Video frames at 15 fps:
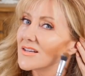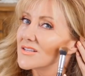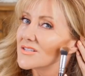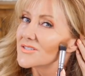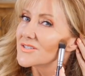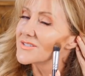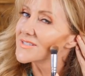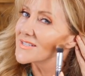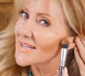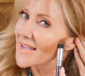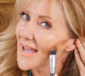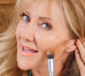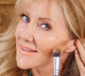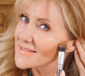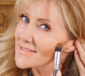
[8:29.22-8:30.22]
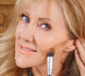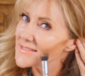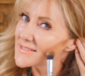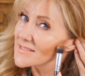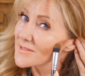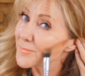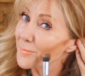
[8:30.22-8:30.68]
So see how this
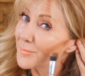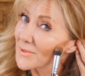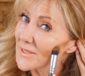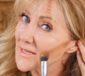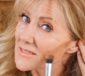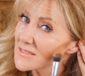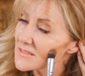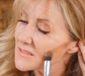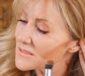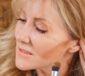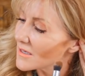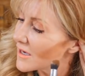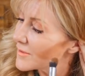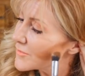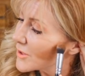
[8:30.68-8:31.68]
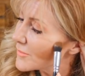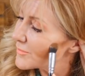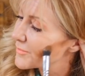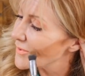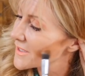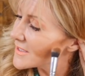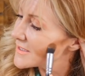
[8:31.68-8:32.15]
isn't blended? I'm
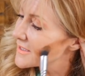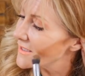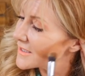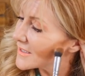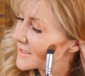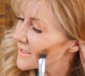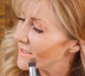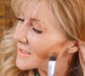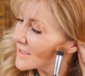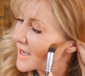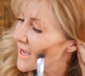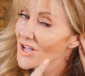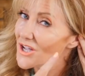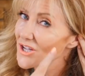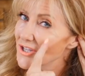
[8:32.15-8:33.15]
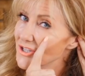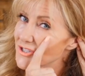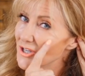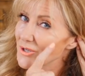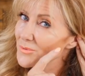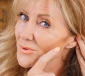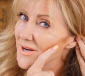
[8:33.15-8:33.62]
not blending it in. You
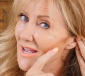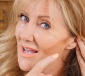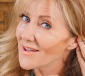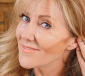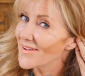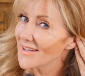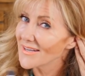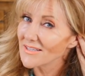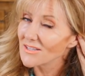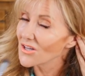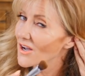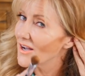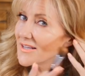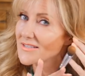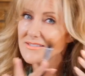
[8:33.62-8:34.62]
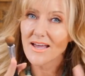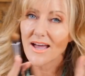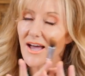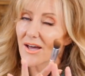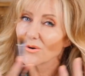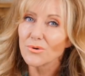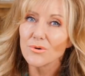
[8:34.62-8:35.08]
don't want to have any lines
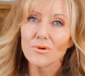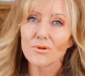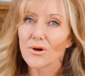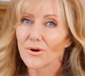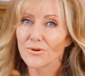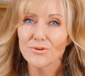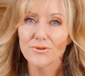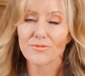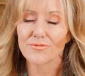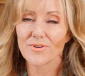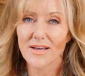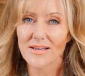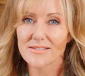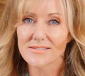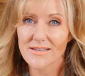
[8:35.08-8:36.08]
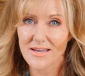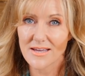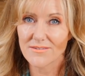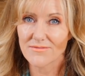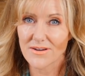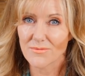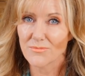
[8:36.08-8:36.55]
at all on your face
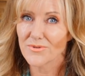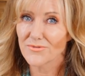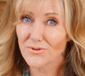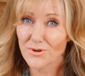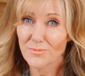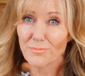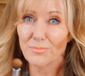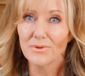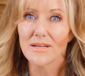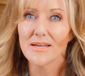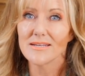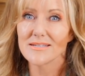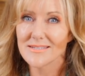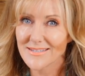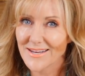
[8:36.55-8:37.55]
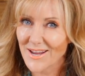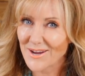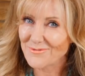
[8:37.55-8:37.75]
ever. We've got to blend in